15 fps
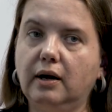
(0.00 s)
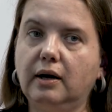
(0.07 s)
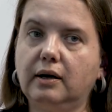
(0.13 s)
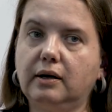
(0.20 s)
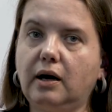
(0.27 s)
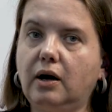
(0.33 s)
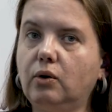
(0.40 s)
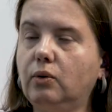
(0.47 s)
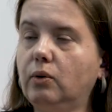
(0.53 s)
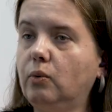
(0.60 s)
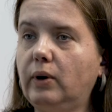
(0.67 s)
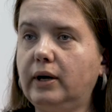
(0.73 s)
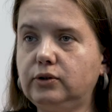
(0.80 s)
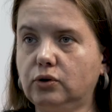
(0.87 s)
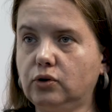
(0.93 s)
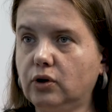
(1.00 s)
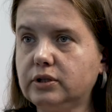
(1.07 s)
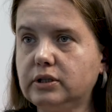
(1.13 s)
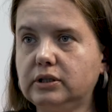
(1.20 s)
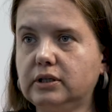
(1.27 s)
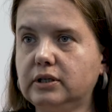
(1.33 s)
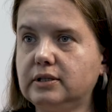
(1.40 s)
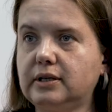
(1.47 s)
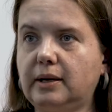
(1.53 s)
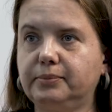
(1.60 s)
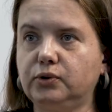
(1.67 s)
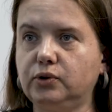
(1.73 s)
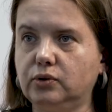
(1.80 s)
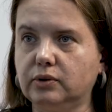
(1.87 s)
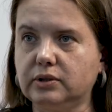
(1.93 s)
Now, what you consider is up
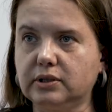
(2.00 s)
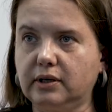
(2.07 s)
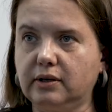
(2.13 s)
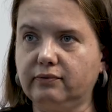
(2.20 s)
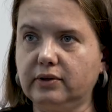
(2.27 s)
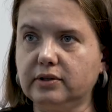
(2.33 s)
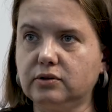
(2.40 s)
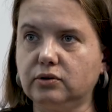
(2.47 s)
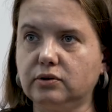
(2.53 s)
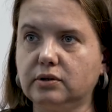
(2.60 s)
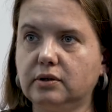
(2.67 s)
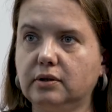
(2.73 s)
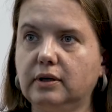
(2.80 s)
to you as an investor.